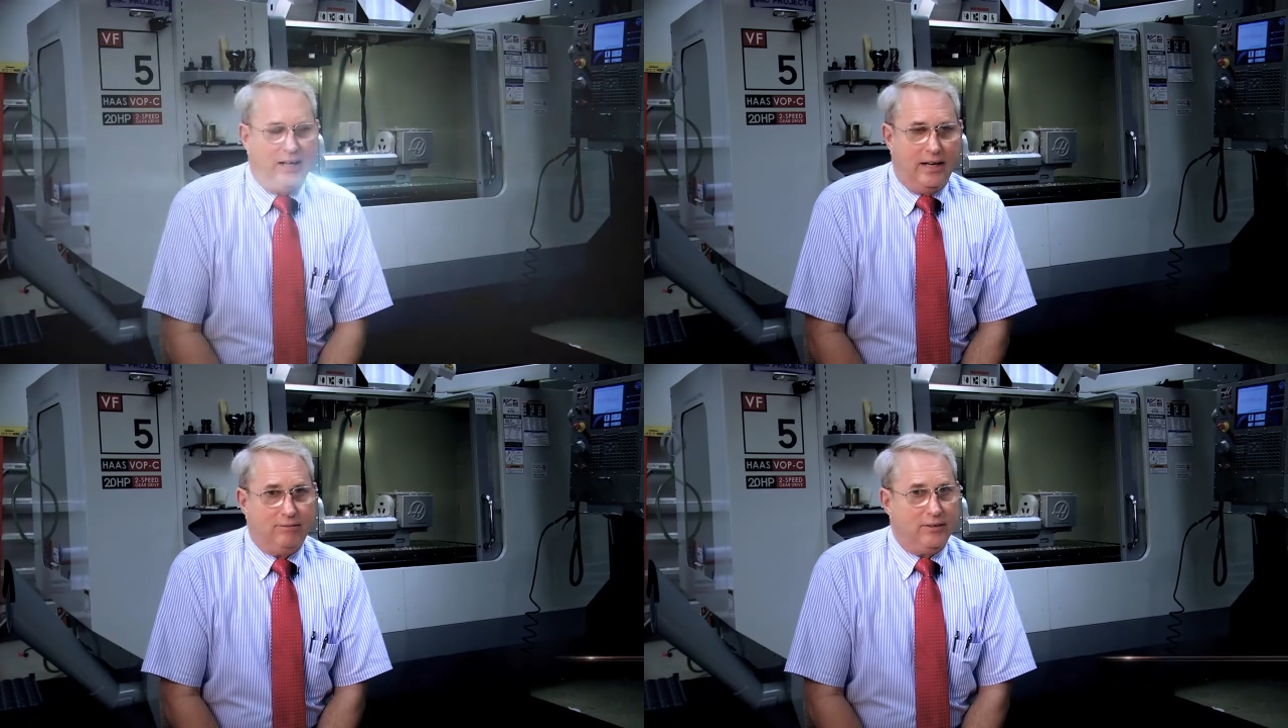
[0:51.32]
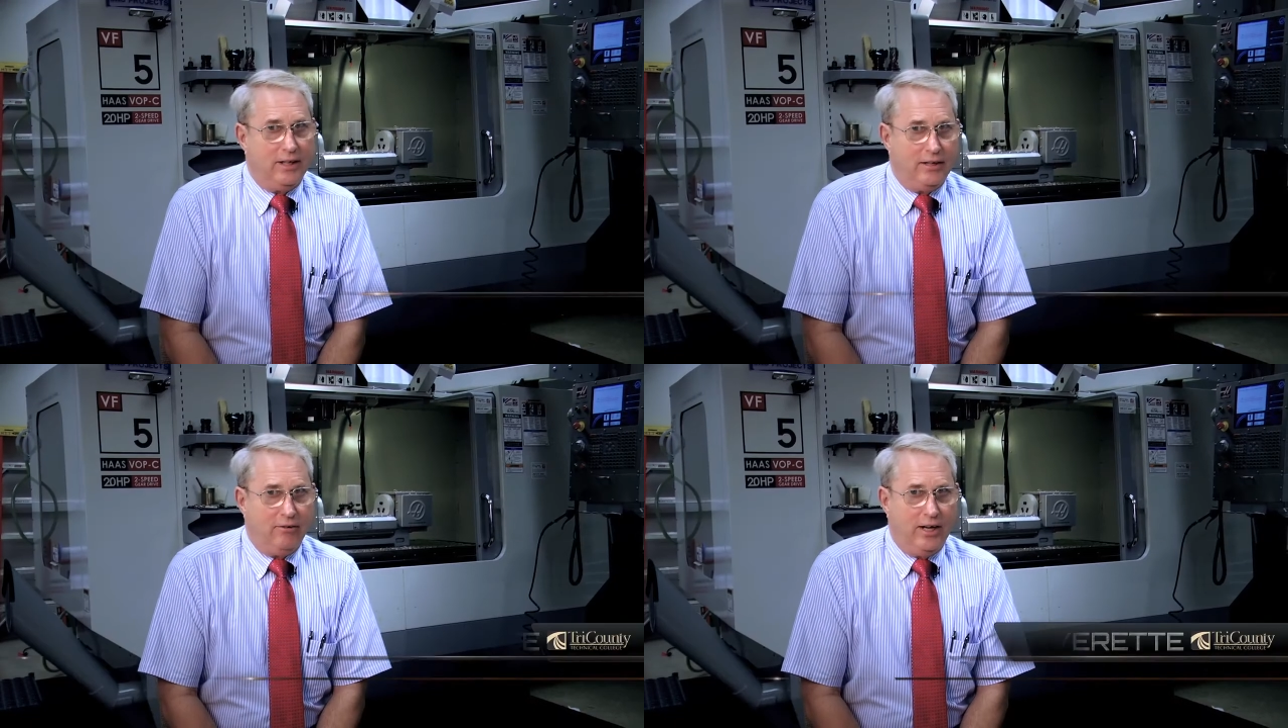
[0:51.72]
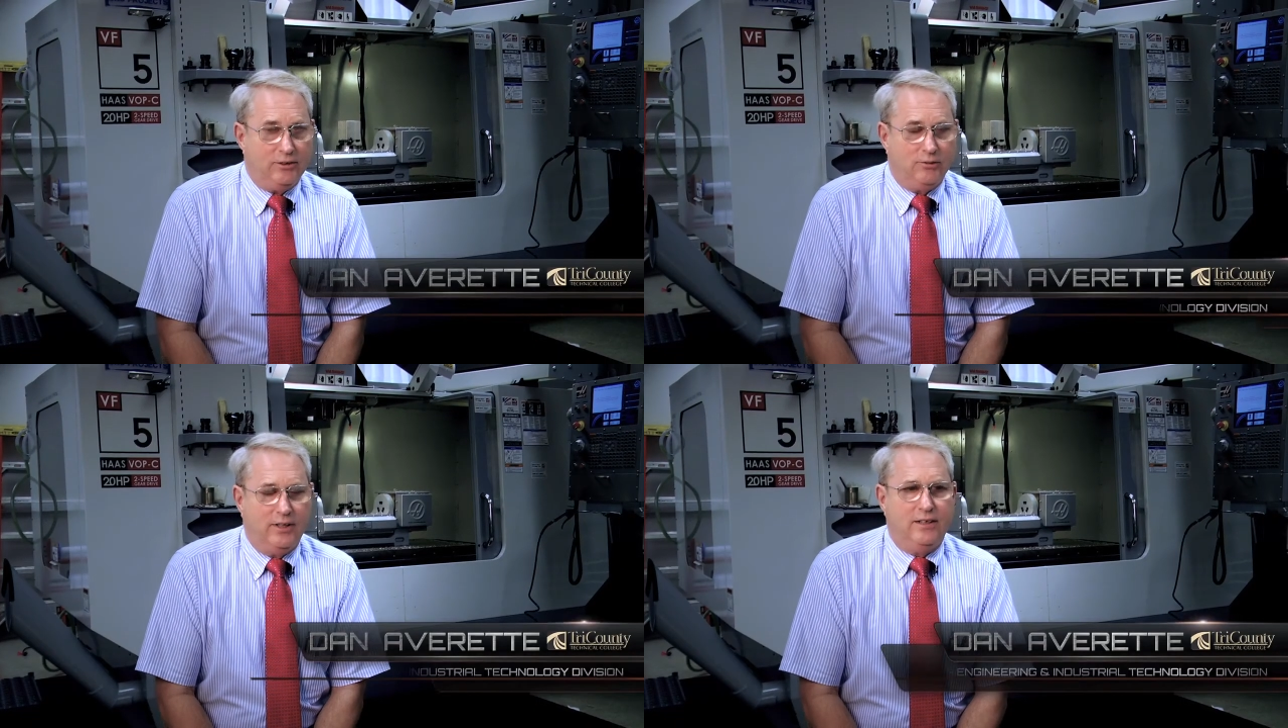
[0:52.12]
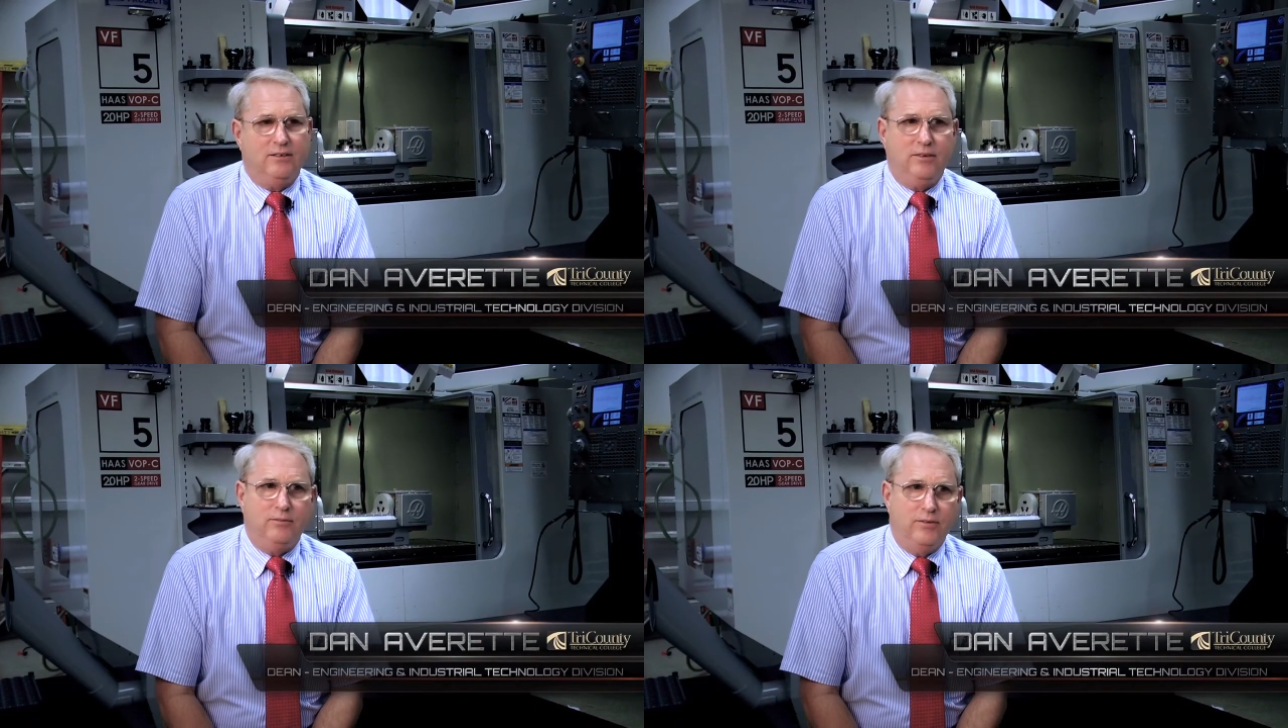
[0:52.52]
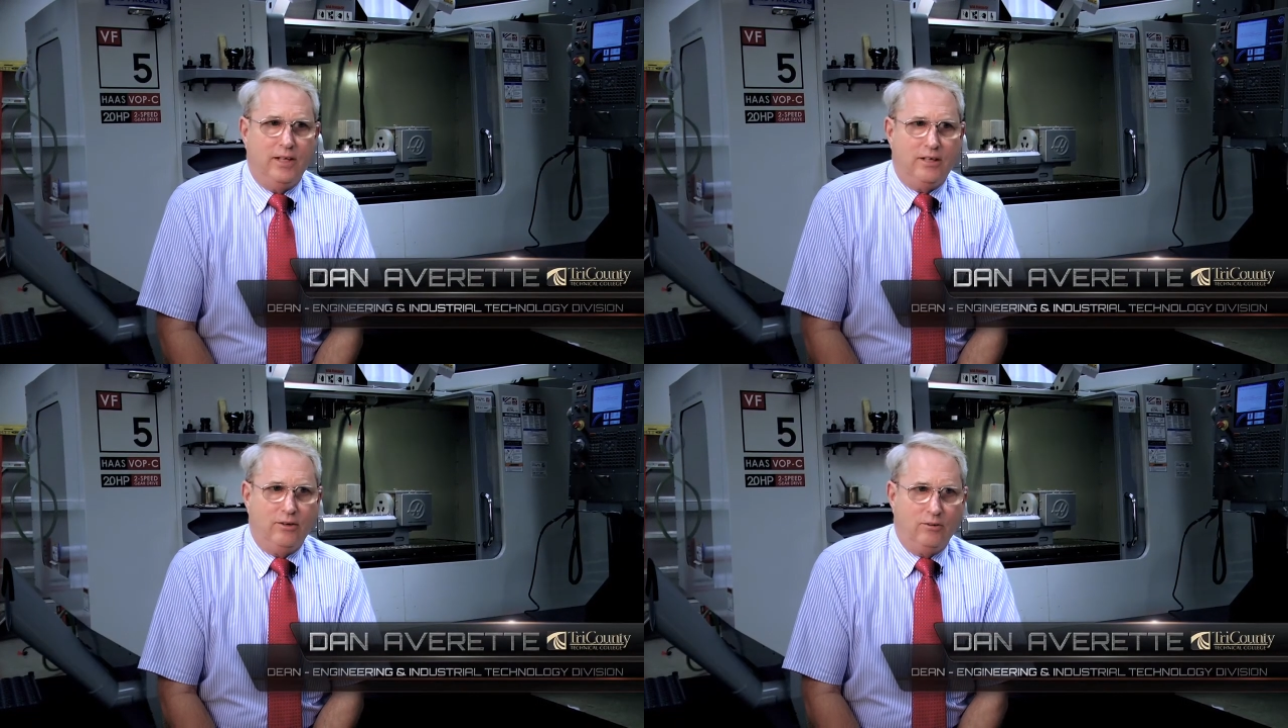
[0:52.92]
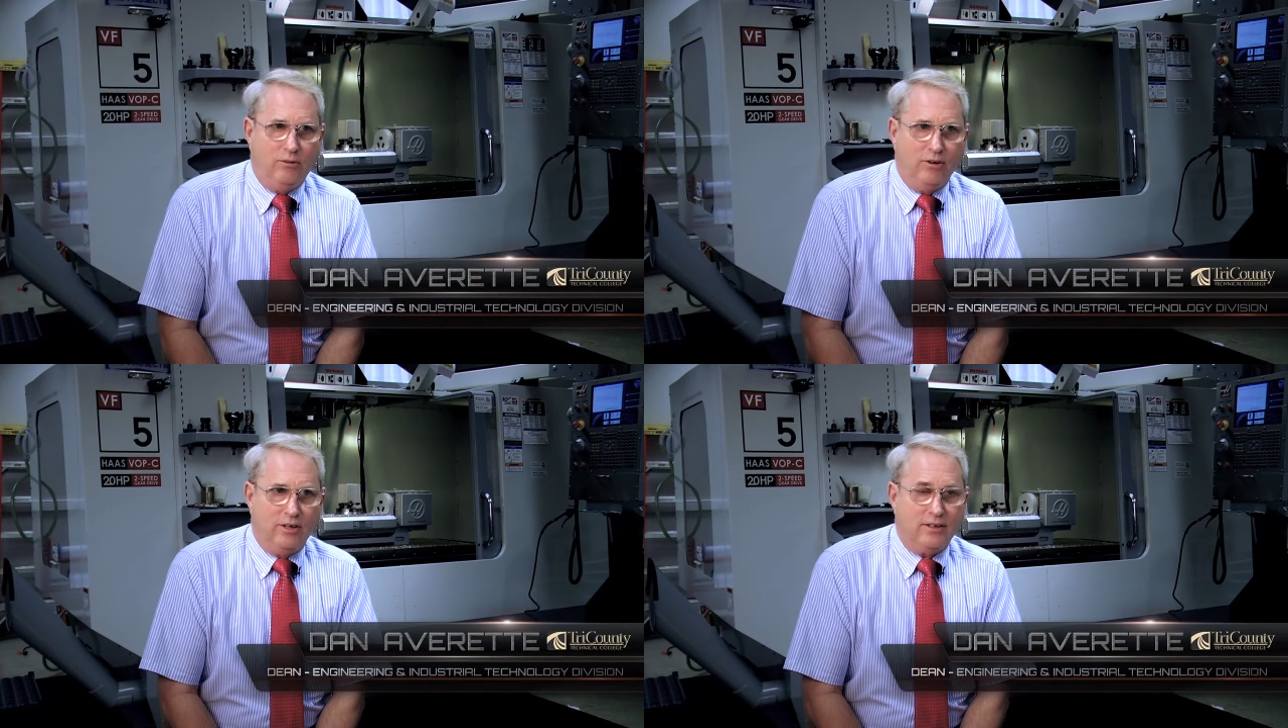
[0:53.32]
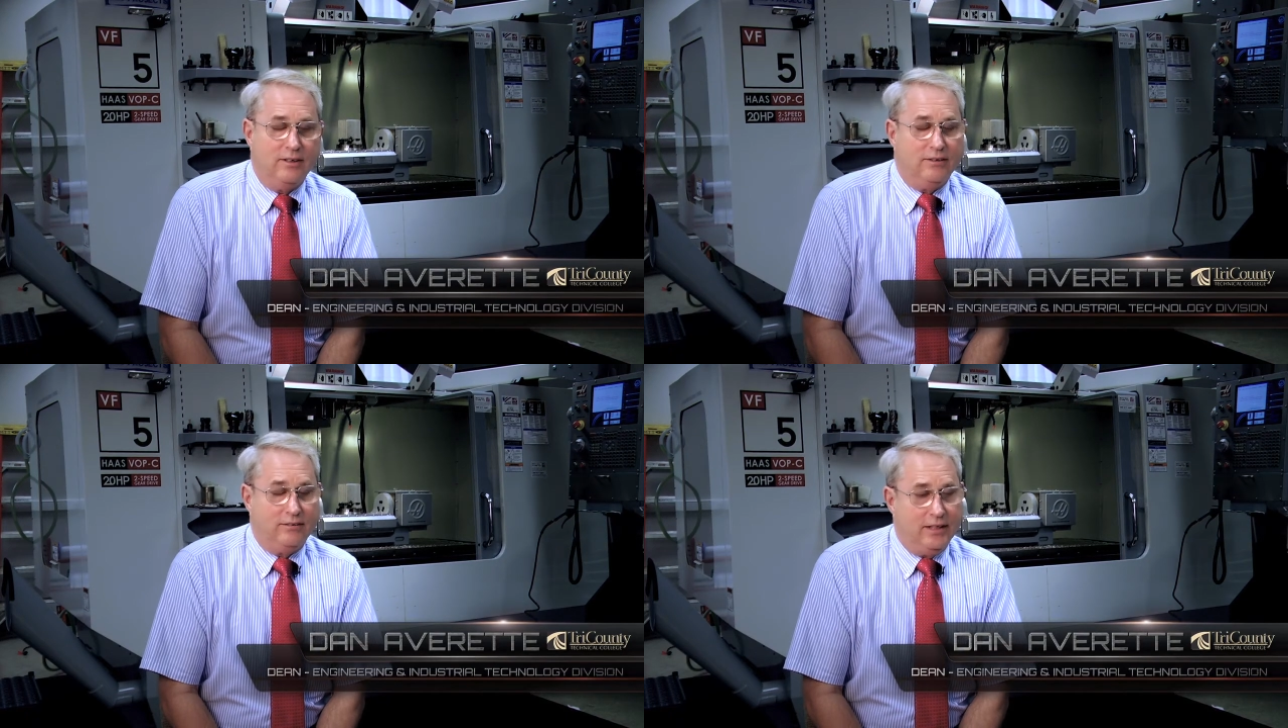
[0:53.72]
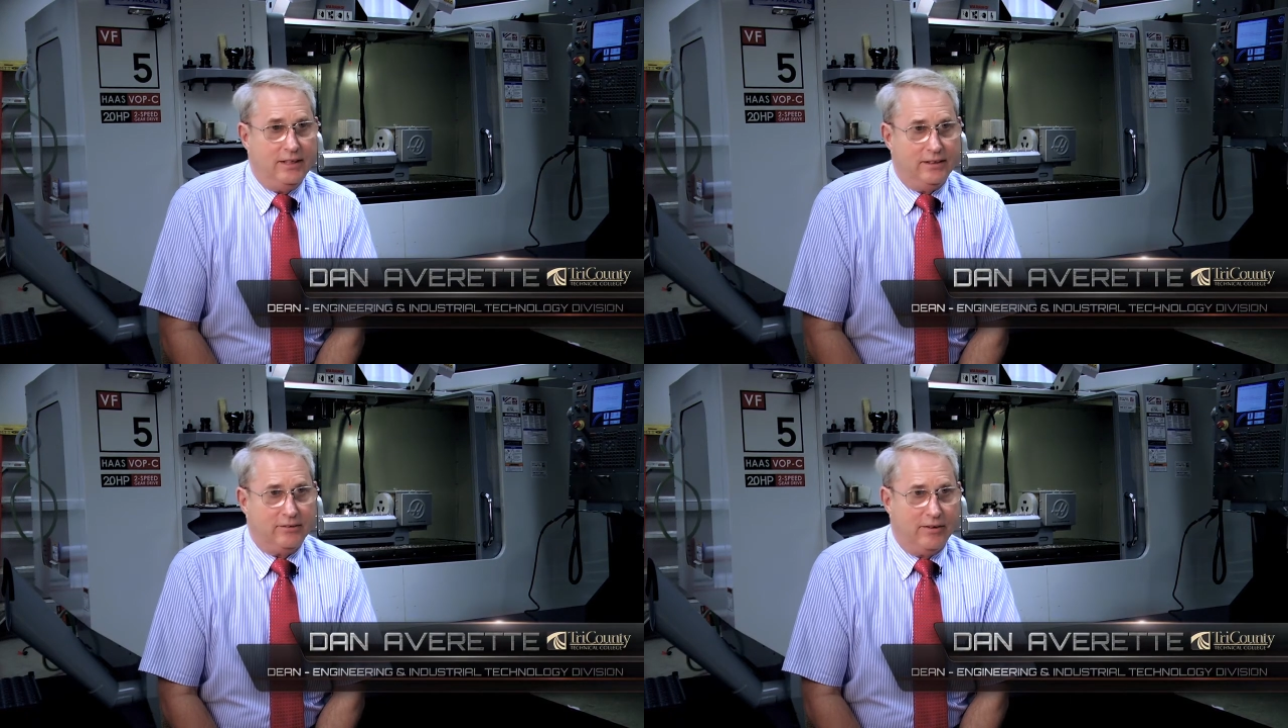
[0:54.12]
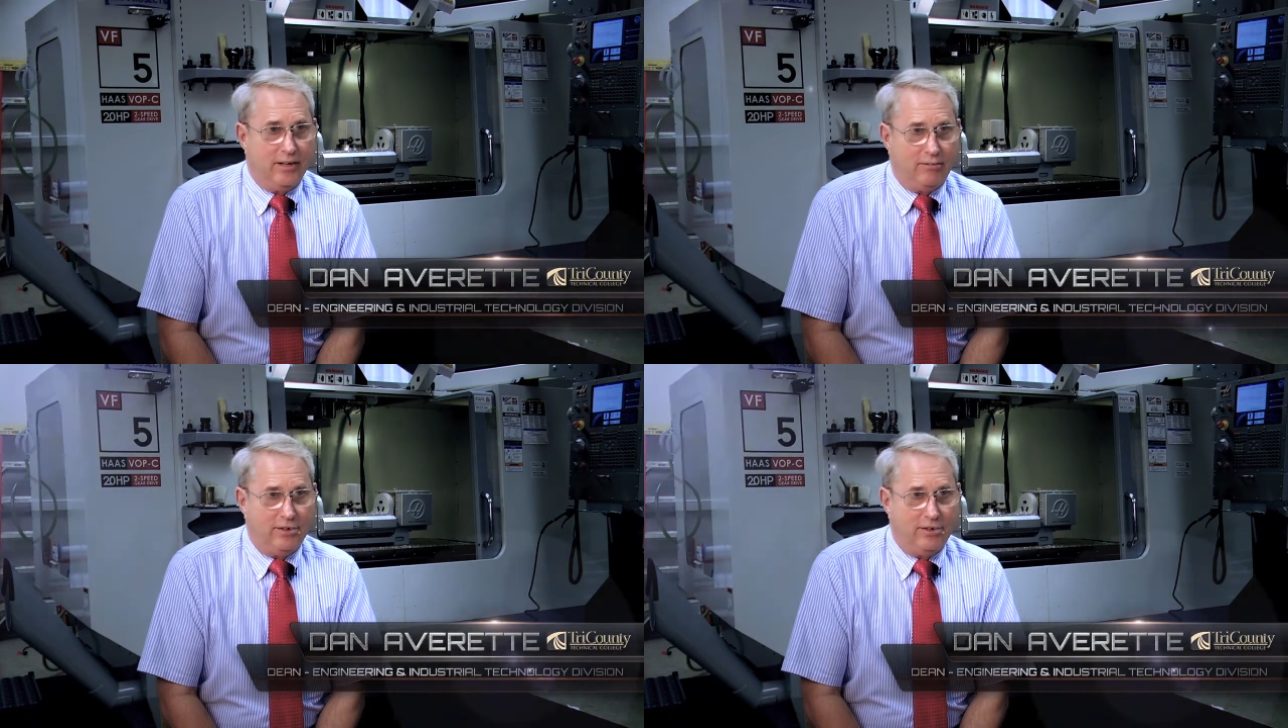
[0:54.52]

after they graduate, when they go to work, they hit the ground